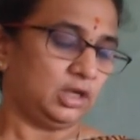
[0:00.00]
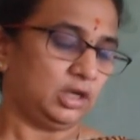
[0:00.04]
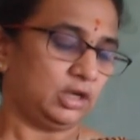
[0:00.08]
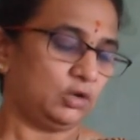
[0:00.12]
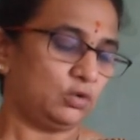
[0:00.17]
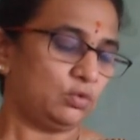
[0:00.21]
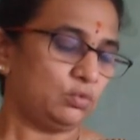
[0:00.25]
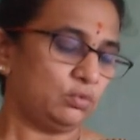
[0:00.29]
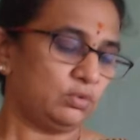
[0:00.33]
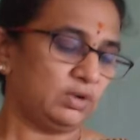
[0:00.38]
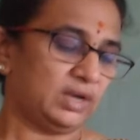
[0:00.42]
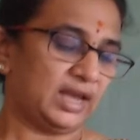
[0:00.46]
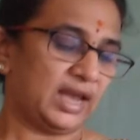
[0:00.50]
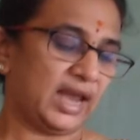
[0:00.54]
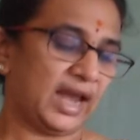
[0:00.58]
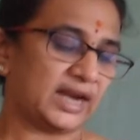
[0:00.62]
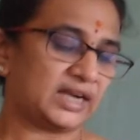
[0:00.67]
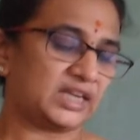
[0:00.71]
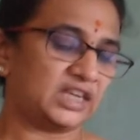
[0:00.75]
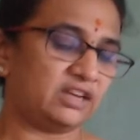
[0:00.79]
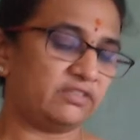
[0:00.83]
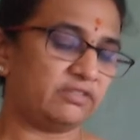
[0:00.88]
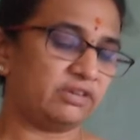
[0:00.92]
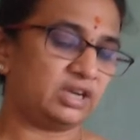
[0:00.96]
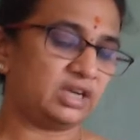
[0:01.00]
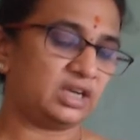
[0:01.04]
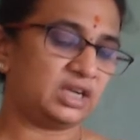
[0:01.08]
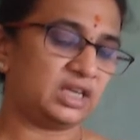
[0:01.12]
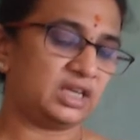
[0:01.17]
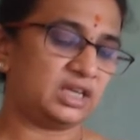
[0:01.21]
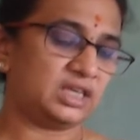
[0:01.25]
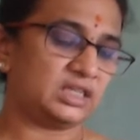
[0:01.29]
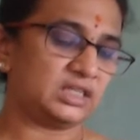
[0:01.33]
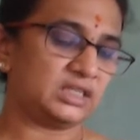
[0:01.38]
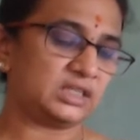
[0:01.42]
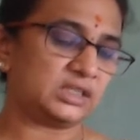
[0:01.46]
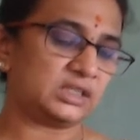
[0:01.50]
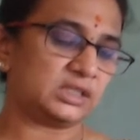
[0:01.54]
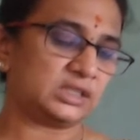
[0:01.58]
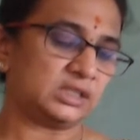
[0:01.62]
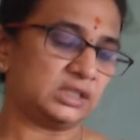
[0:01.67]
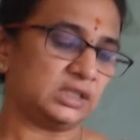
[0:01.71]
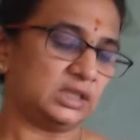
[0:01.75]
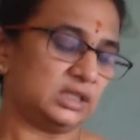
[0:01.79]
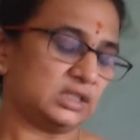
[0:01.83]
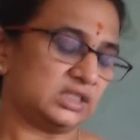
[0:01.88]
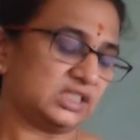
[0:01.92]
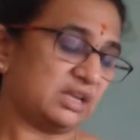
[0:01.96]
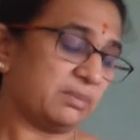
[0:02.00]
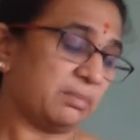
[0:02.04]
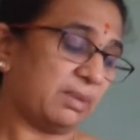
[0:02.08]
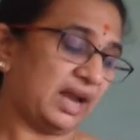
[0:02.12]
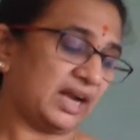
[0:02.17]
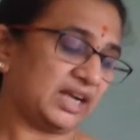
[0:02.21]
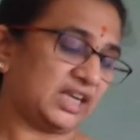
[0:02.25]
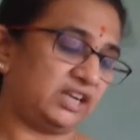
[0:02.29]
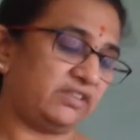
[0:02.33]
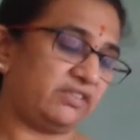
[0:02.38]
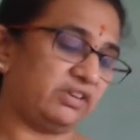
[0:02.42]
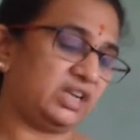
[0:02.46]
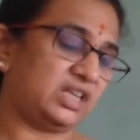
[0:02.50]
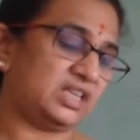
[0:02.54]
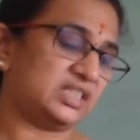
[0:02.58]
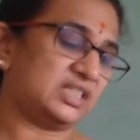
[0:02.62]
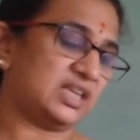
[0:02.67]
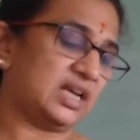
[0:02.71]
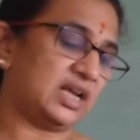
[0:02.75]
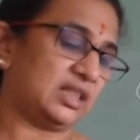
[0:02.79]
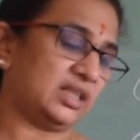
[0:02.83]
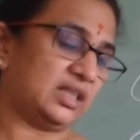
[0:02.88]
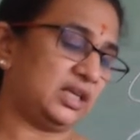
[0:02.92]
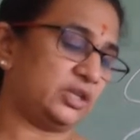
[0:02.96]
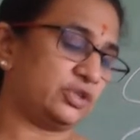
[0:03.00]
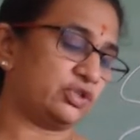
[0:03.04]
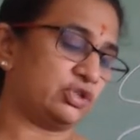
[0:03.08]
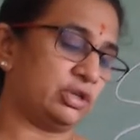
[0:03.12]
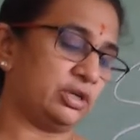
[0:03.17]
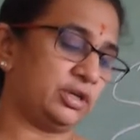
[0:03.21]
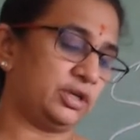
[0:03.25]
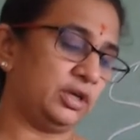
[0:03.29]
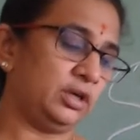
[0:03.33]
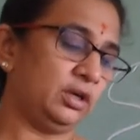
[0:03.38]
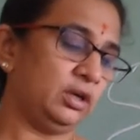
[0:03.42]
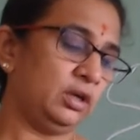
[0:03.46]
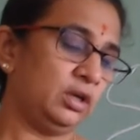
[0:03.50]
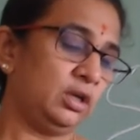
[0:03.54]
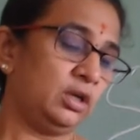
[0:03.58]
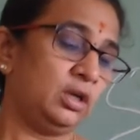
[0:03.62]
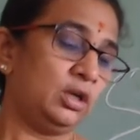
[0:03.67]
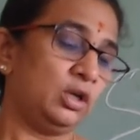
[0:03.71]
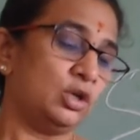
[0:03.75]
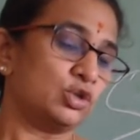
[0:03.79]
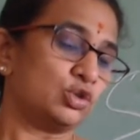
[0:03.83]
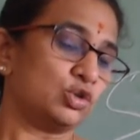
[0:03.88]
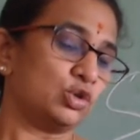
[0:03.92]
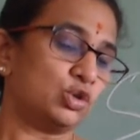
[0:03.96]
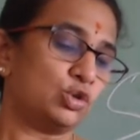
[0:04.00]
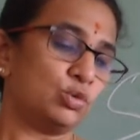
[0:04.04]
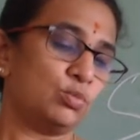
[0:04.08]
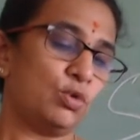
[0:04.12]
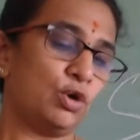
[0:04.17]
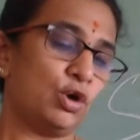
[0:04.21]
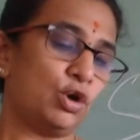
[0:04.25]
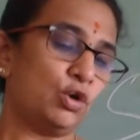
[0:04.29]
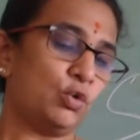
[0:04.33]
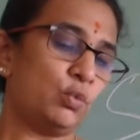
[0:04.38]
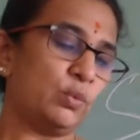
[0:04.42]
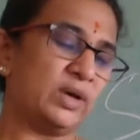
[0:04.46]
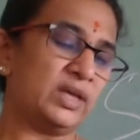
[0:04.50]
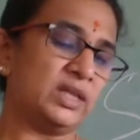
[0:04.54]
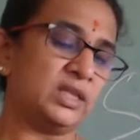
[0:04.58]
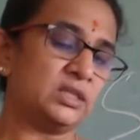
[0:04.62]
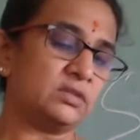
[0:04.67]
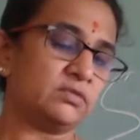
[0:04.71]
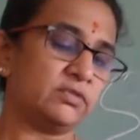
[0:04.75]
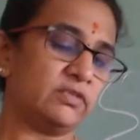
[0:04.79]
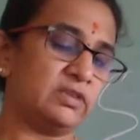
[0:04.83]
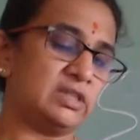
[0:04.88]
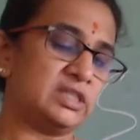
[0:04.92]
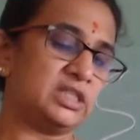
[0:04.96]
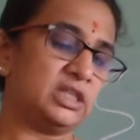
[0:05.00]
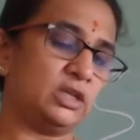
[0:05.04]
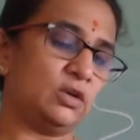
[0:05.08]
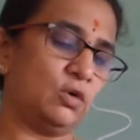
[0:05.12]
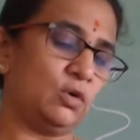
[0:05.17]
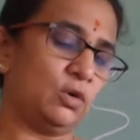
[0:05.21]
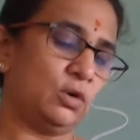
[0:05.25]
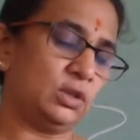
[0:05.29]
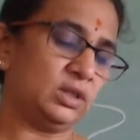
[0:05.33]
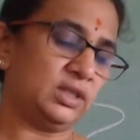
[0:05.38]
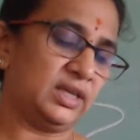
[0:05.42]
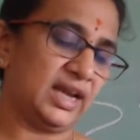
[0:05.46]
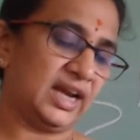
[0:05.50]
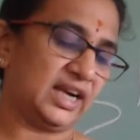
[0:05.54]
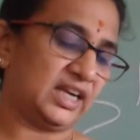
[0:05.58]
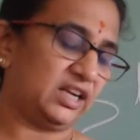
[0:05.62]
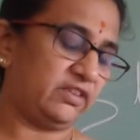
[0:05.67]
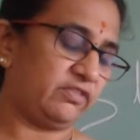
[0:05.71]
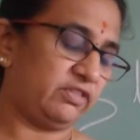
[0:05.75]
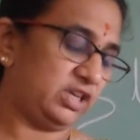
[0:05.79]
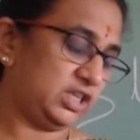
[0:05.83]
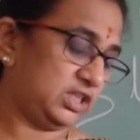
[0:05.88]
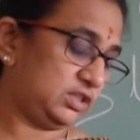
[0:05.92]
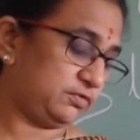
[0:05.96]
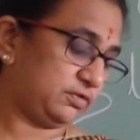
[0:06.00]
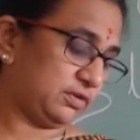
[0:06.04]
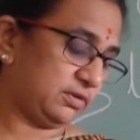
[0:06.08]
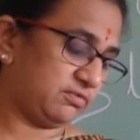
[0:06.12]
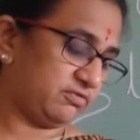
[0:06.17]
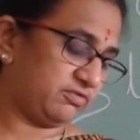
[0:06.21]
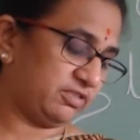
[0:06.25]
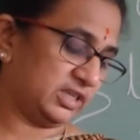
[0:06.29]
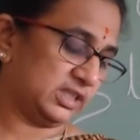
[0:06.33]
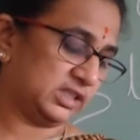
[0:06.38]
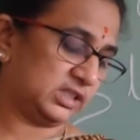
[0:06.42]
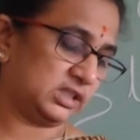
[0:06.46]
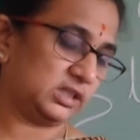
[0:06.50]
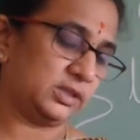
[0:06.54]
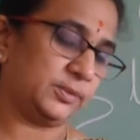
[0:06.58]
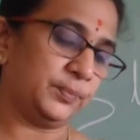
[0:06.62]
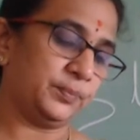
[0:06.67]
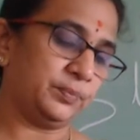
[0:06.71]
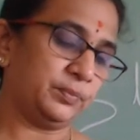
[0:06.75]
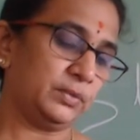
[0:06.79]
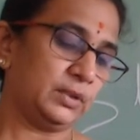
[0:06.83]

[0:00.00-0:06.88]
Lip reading: Now, activities, some activities are there, children. So tomorrow once we will see all the activities from first.